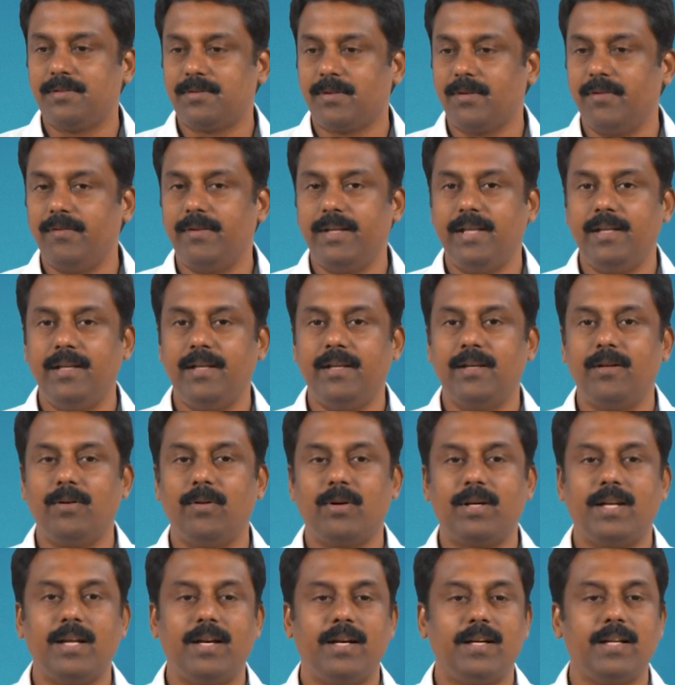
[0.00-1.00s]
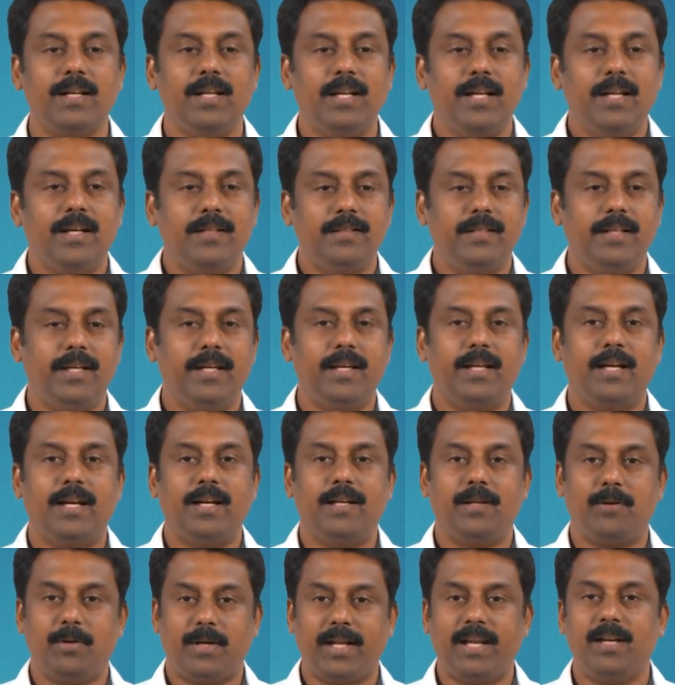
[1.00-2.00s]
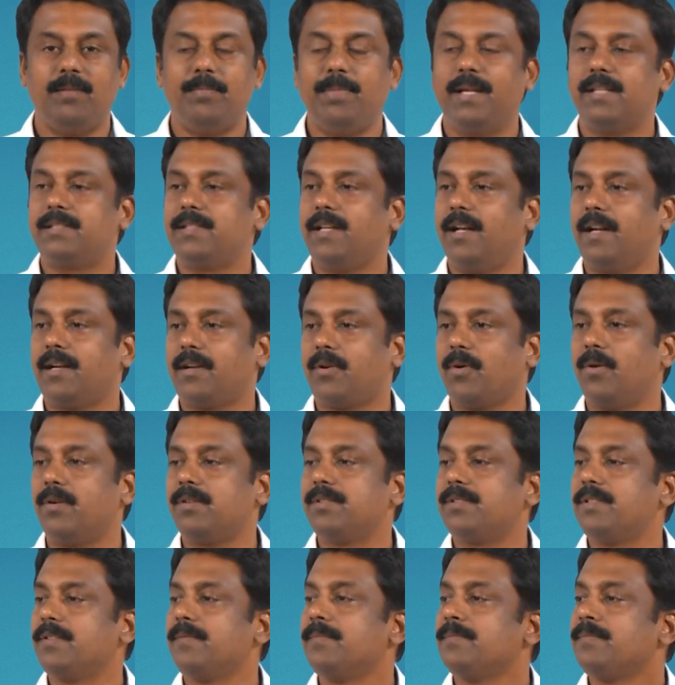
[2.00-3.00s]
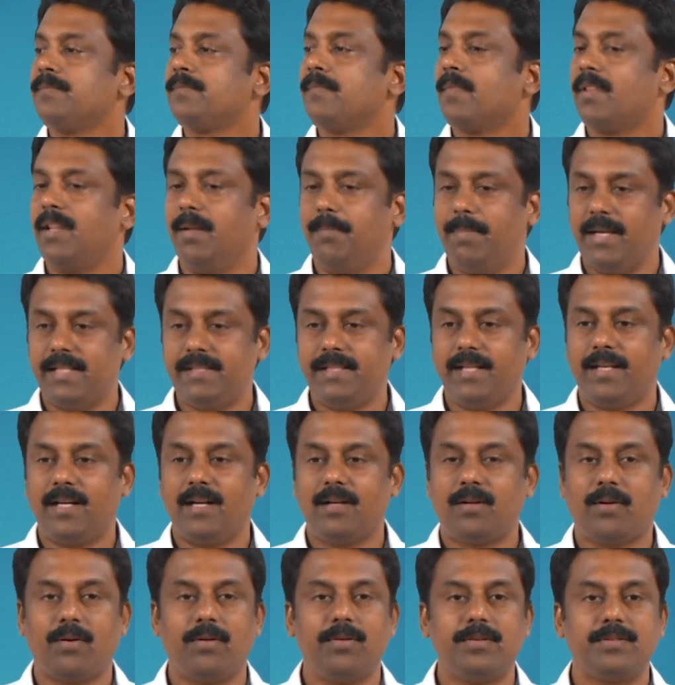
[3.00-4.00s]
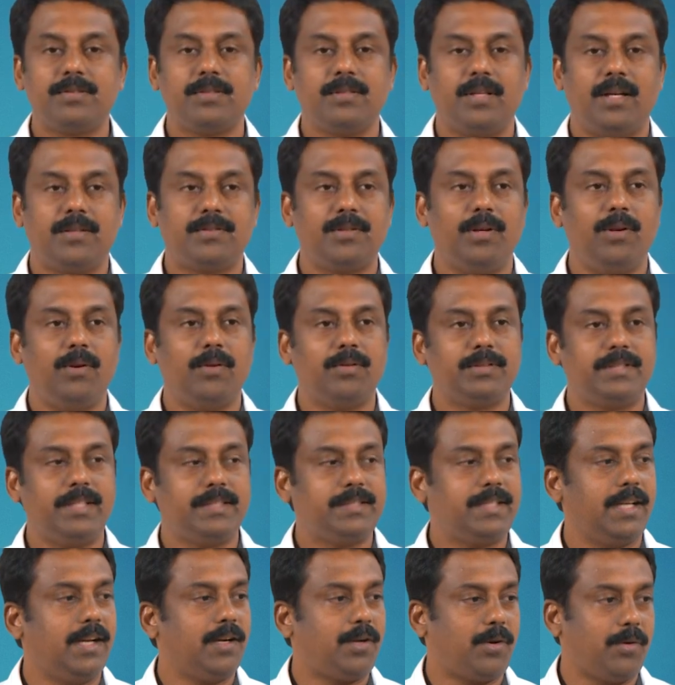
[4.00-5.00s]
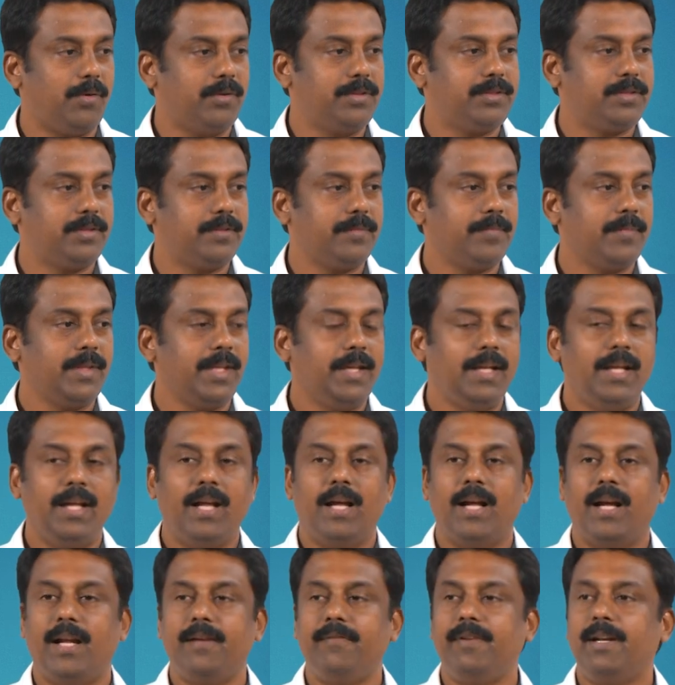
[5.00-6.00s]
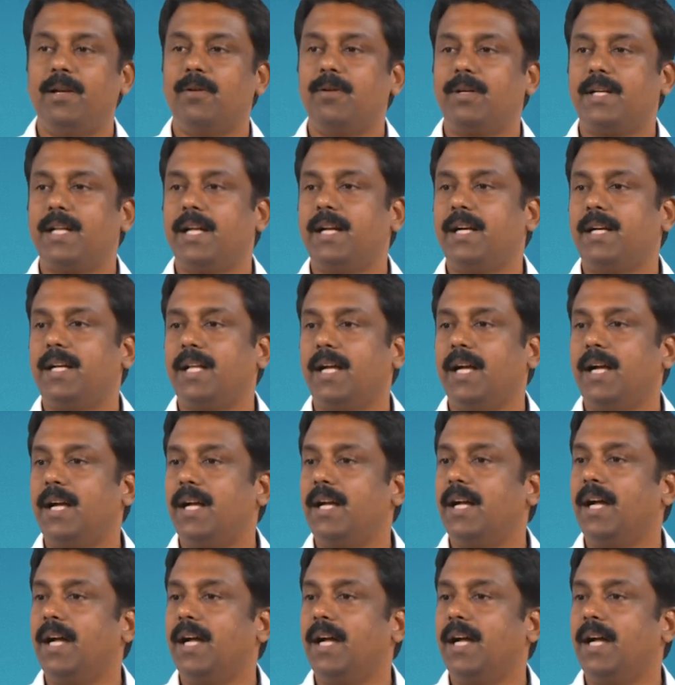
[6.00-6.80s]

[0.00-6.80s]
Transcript: So, we looked at the uh, rutile based electrodes, the basic electrodes, low cellulosic electrodes and we looked at uh,